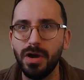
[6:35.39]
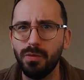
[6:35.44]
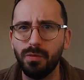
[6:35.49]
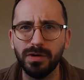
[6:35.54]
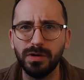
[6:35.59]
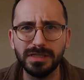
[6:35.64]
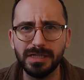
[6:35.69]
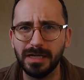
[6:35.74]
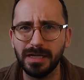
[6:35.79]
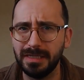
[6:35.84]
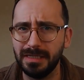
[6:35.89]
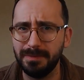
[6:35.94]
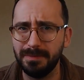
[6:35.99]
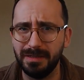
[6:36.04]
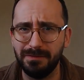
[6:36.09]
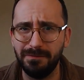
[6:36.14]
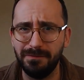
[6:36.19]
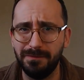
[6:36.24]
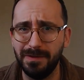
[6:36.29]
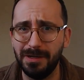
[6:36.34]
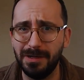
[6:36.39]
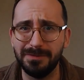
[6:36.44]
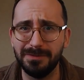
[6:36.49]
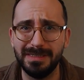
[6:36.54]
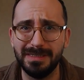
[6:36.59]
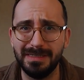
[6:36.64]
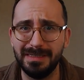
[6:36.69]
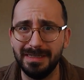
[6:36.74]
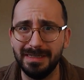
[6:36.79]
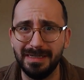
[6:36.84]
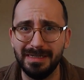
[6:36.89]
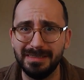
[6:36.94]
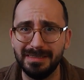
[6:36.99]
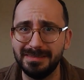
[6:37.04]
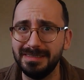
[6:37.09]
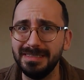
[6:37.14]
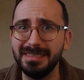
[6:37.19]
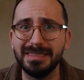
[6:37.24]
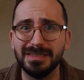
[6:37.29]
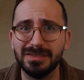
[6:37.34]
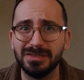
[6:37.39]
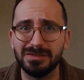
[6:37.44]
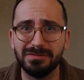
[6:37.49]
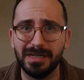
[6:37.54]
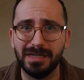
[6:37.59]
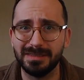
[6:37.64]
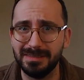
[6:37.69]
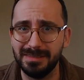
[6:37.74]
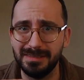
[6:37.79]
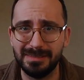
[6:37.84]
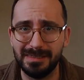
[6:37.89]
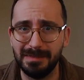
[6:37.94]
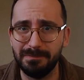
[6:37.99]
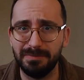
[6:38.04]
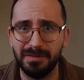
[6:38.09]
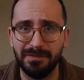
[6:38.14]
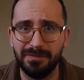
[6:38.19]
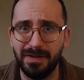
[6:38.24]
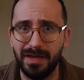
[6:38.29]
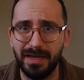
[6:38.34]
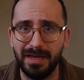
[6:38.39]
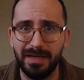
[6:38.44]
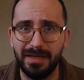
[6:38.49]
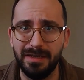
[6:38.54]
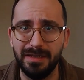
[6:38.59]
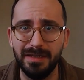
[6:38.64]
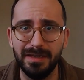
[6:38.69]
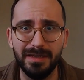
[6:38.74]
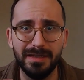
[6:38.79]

we're talking about a very deconstructed, simplified,